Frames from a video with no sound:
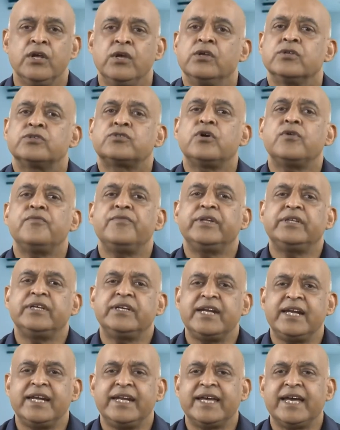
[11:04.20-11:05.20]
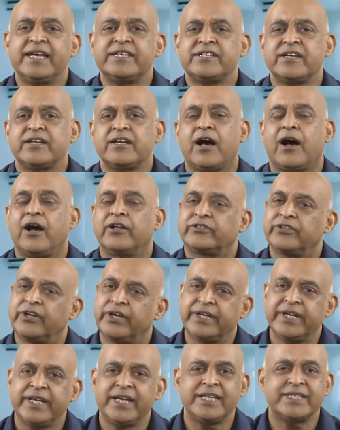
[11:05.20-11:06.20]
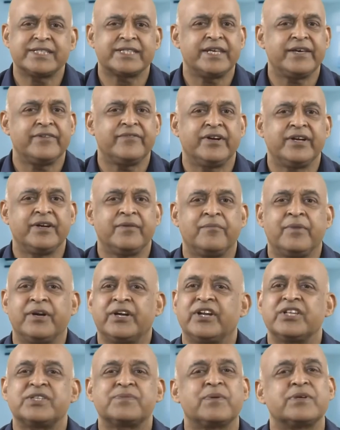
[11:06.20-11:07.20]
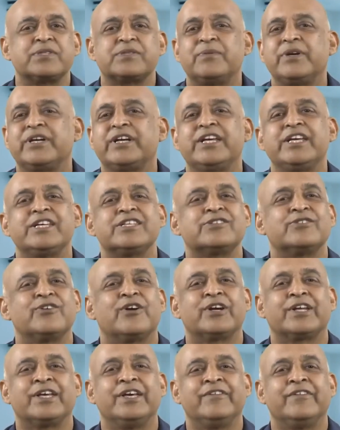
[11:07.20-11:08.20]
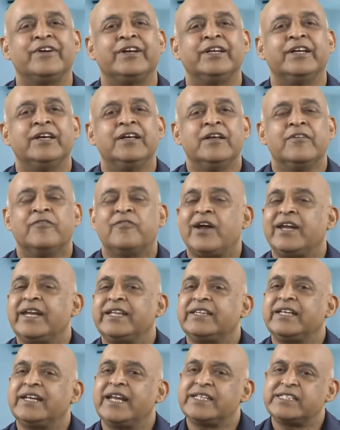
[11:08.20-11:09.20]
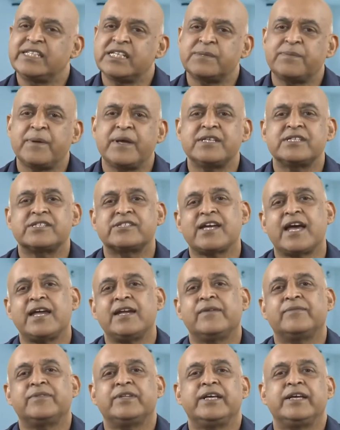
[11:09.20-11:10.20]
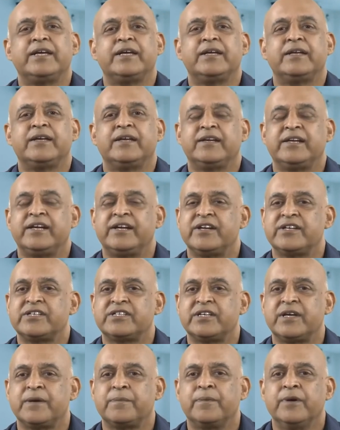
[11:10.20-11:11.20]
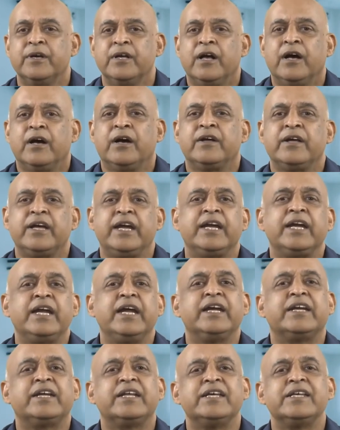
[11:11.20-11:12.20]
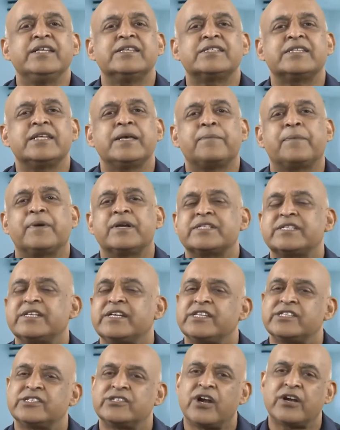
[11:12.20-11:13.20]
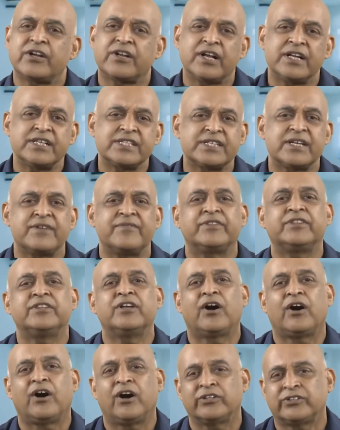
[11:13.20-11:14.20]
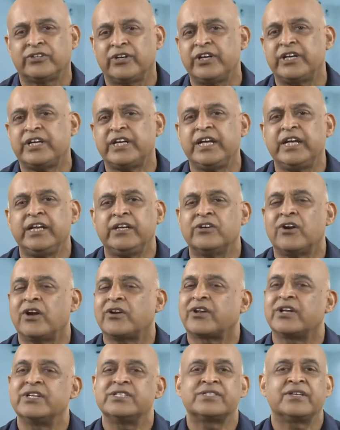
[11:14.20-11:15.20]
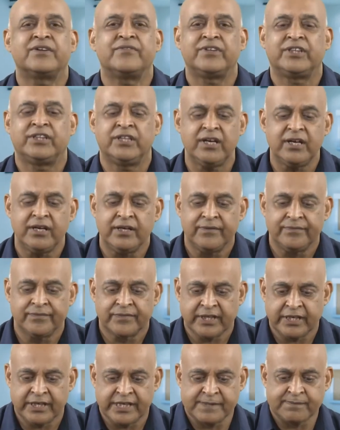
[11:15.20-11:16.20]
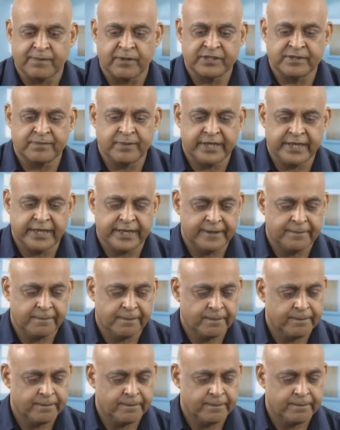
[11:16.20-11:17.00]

So, with the delegation authority is given, but responsibility is not given, while in the laissez-faire style of the leadership uh, it, it is the person is not concerned with the authority, not concerned with the responsibility.